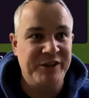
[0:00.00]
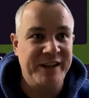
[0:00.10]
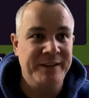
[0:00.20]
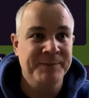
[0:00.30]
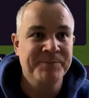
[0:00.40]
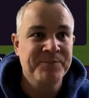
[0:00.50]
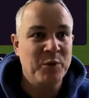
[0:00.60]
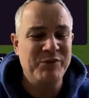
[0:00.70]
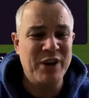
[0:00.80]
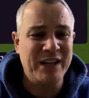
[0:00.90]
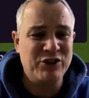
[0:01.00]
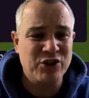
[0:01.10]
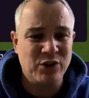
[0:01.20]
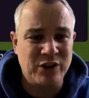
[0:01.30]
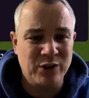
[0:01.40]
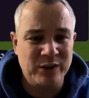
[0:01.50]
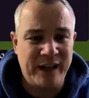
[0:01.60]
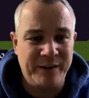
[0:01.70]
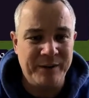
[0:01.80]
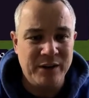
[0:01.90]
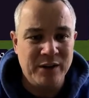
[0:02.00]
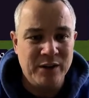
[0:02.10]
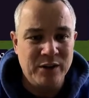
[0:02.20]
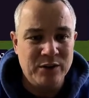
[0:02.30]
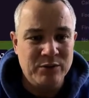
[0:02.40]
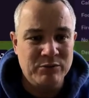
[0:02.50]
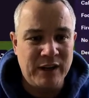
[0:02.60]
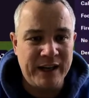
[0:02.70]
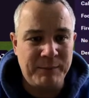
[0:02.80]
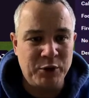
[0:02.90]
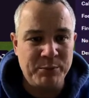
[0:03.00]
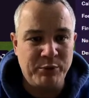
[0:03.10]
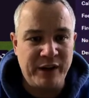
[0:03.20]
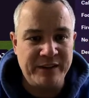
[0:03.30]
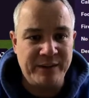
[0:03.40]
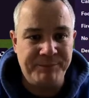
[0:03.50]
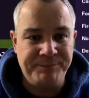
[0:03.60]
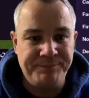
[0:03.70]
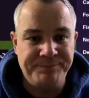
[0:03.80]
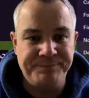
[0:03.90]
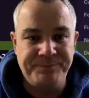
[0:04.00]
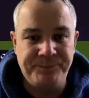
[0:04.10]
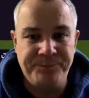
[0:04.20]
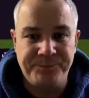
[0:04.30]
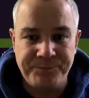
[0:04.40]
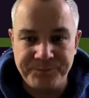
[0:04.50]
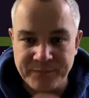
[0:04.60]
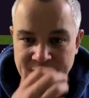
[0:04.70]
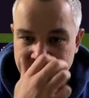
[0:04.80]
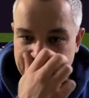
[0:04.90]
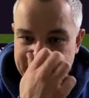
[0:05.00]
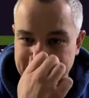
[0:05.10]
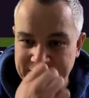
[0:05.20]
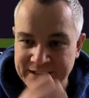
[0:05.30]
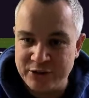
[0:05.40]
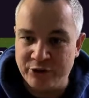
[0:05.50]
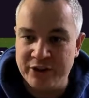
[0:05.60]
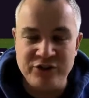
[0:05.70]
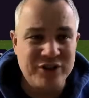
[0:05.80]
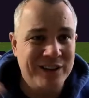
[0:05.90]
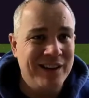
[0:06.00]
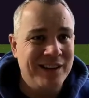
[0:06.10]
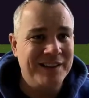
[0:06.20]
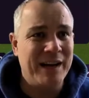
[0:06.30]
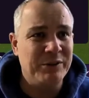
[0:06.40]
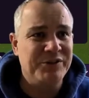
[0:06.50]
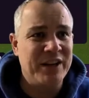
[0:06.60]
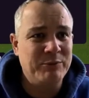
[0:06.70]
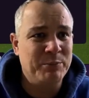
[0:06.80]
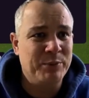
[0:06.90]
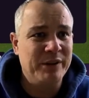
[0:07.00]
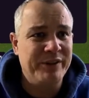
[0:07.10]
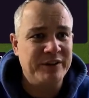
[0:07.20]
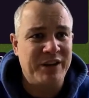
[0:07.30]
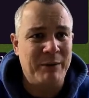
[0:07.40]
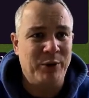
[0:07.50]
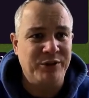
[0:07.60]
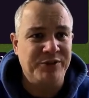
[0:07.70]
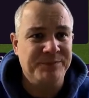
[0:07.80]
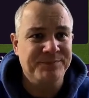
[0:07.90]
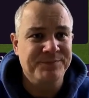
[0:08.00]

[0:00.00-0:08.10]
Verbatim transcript: in. We've not had a shot on goal yet. Right, I'm going to berate them. You've had your little encourage. Now it's time to pull your fingers out, boys.